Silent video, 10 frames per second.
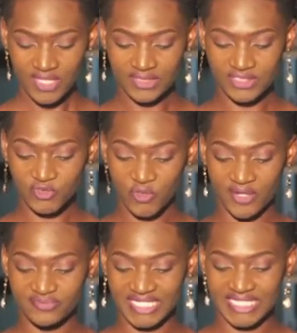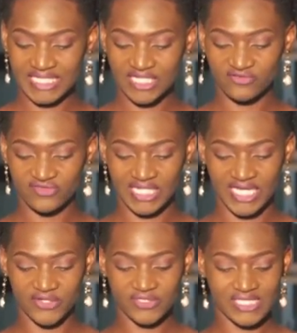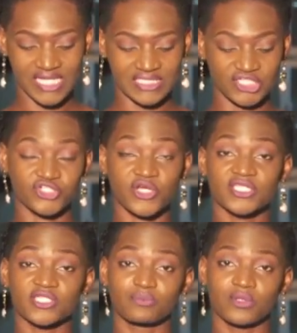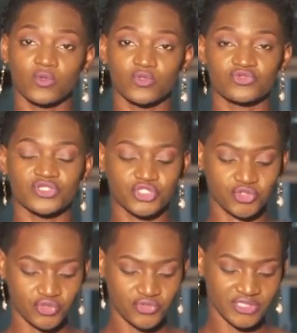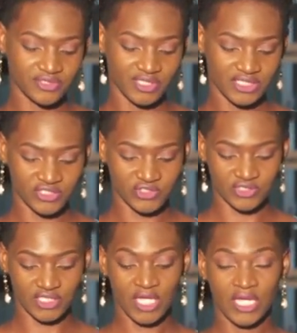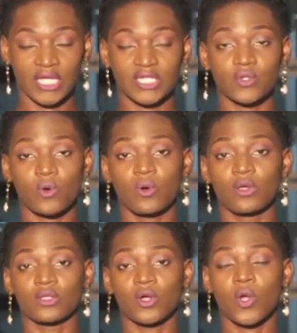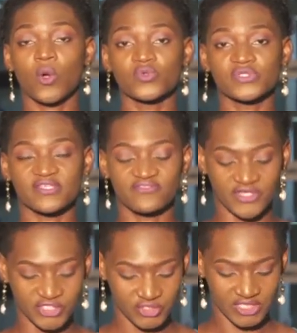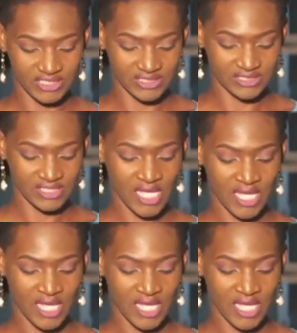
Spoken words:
described the killing of the lions as a tragic blow to the tourism industry and all conservationists.